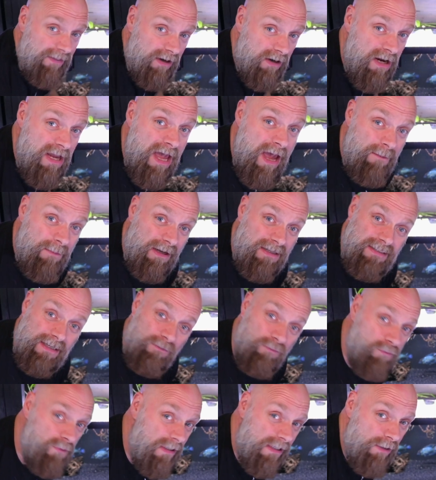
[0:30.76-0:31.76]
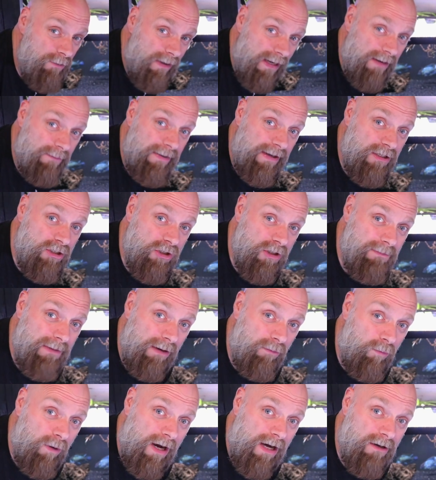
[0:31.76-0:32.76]
there because I really want to make sure
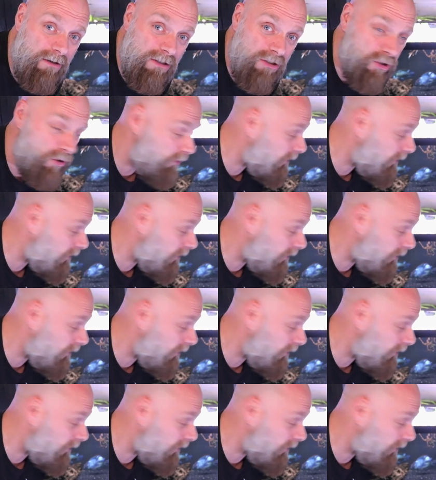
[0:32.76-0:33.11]
my water is